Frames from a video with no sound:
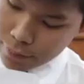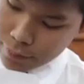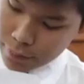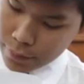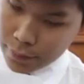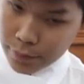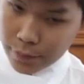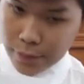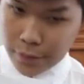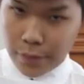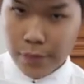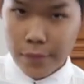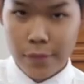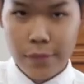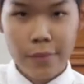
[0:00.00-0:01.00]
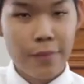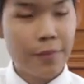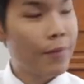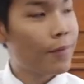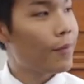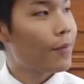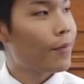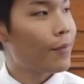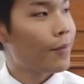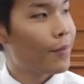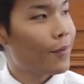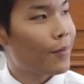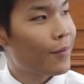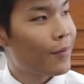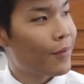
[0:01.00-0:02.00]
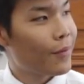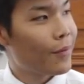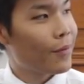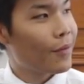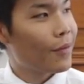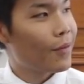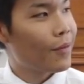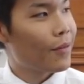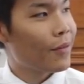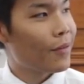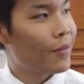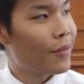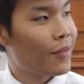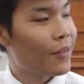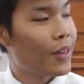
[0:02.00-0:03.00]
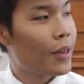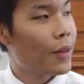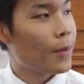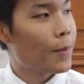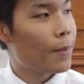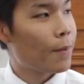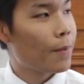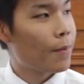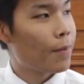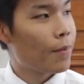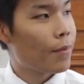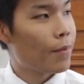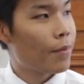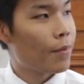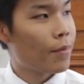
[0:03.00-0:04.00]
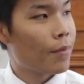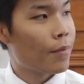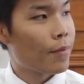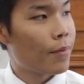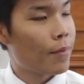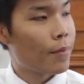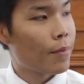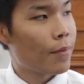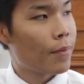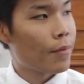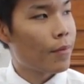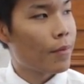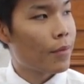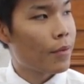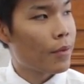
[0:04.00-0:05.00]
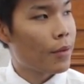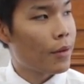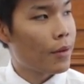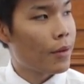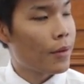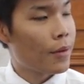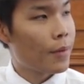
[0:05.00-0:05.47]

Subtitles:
No words are spoken by the person on screen.